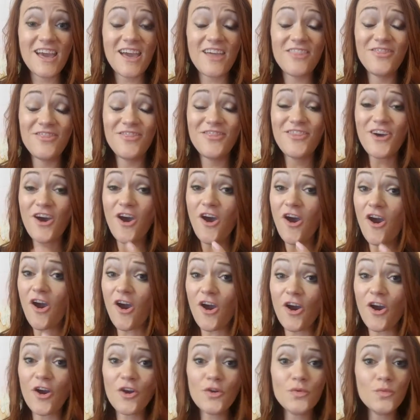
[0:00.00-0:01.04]
and the
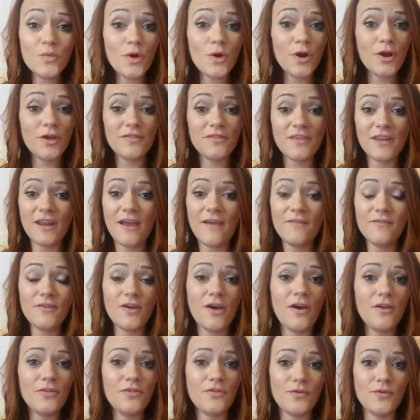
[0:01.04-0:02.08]
hard work that I've
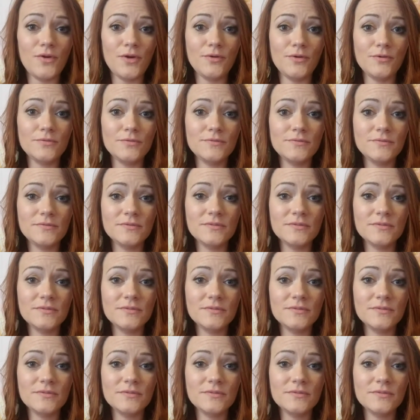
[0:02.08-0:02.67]
gone through